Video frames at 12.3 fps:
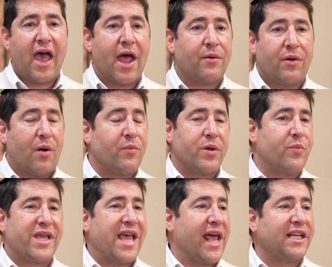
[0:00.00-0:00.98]
And
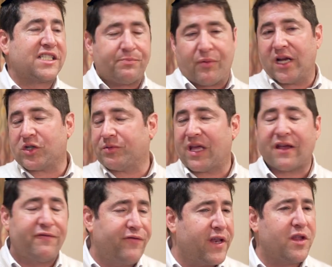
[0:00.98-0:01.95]
we get inspiration, we
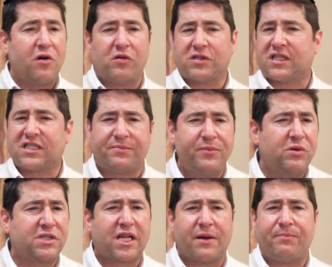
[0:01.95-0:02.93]
take videos, it's
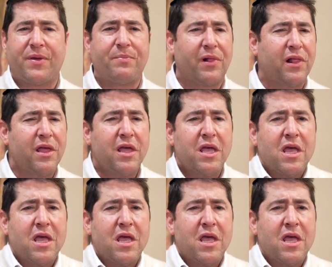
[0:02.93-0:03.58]
music, and people